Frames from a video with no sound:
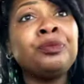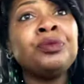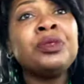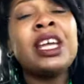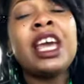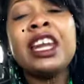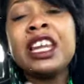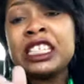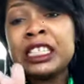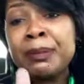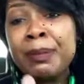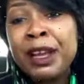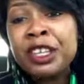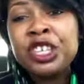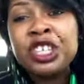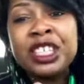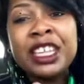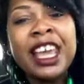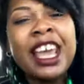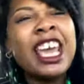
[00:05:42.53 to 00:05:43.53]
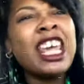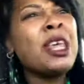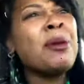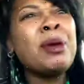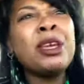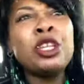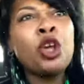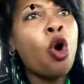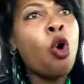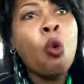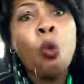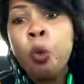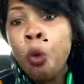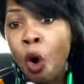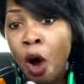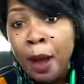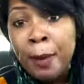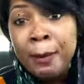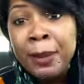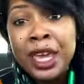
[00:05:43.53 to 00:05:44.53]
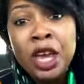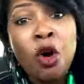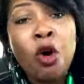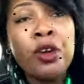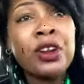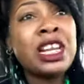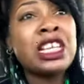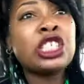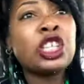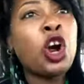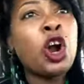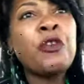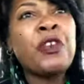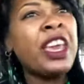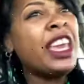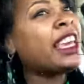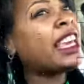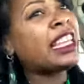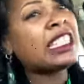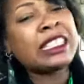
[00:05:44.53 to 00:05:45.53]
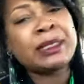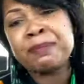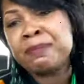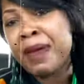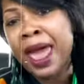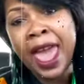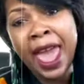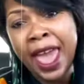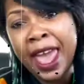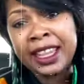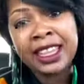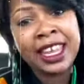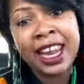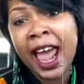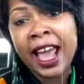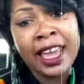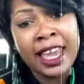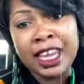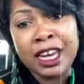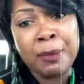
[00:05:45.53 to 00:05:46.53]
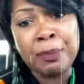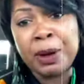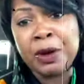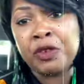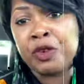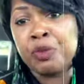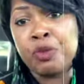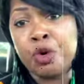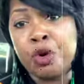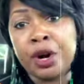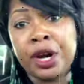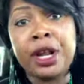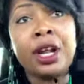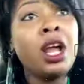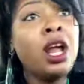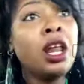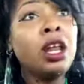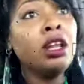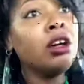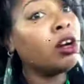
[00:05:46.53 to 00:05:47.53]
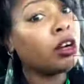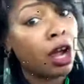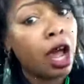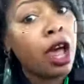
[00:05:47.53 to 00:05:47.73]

and as much as the enemy don't want me on this earth, he gets mad that I get up every morning. Look,